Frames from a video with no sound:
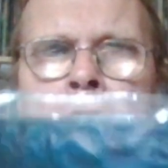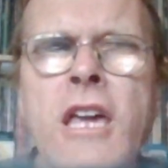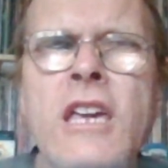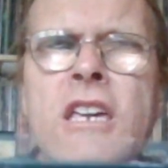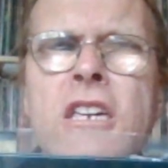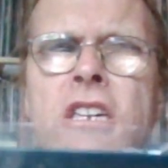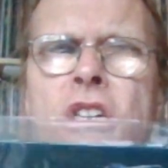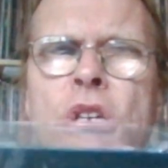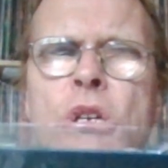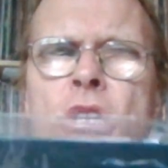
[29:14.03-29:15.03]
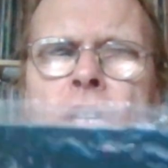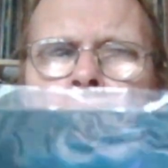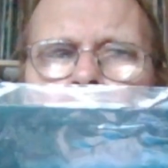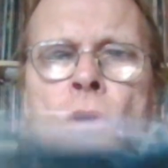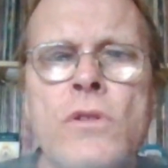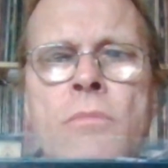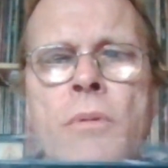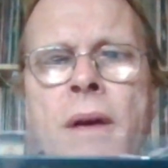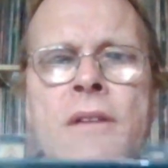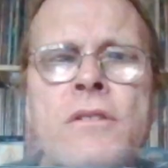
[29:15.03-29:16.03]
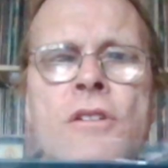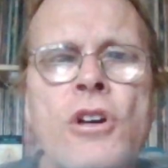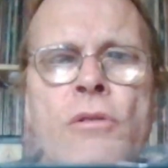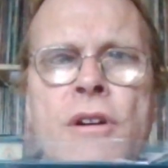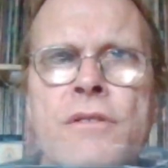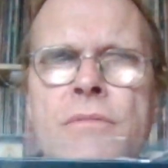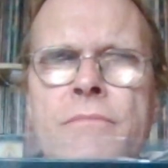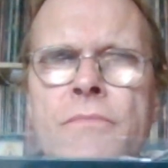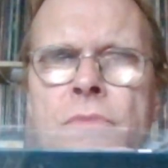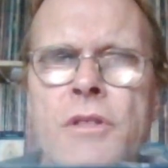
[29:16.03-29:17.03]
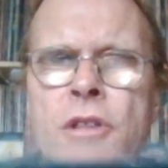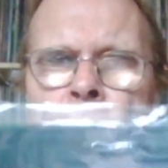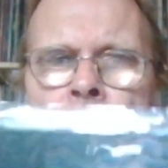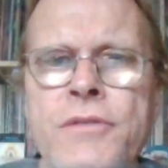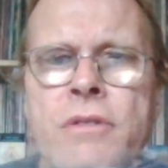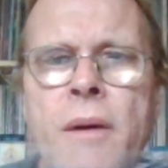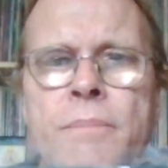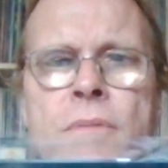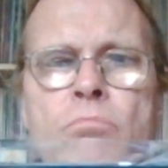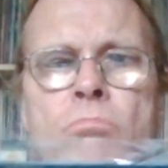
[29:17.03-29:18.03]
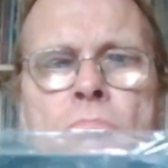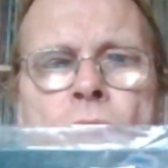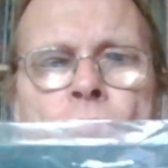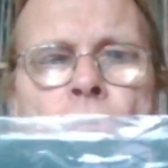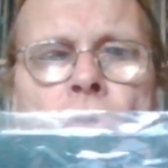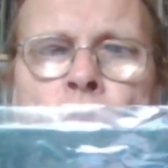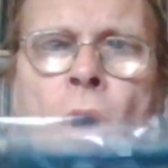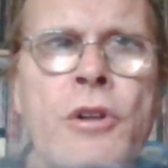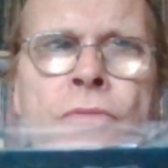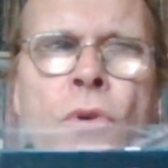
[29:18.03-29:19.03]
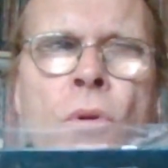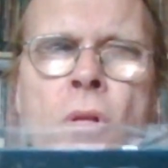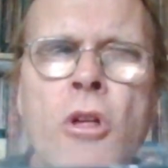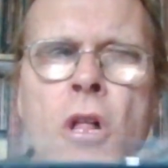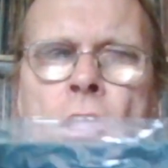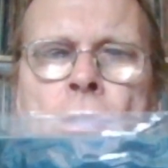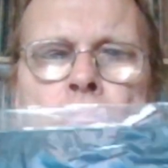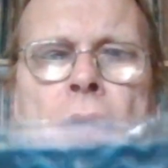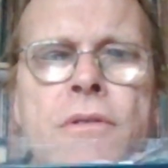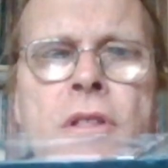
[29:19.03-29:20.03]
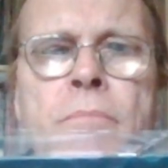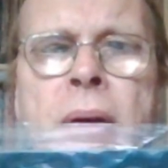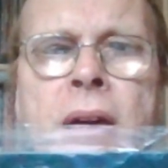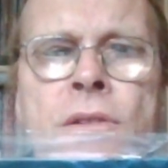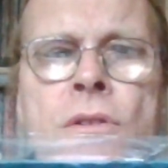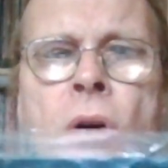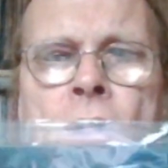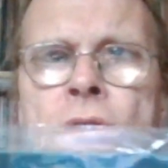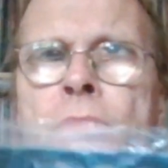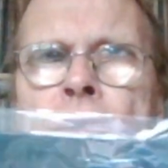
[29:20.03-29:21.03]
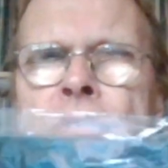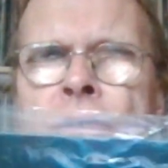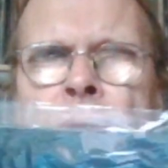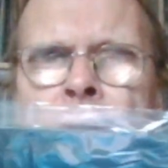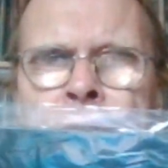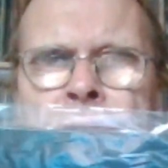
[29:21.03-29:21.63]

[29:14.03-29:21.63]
he wrote some amazing lyrics. The concept, wonderful. The rest of the band's contributions on